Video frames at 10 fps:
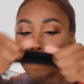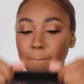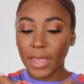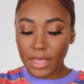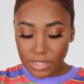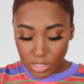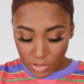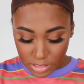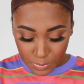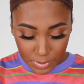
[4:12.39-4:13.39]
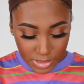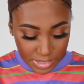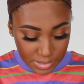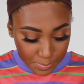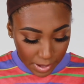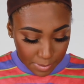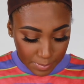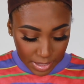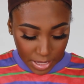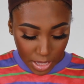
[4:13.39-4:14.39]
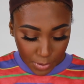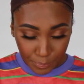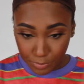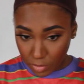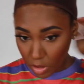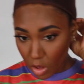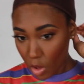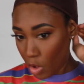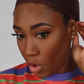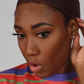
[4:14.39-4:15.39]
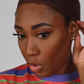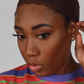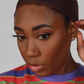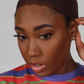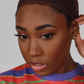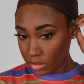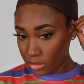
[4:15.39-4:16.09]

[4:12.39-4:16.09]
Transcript: band, so let's put this baby on.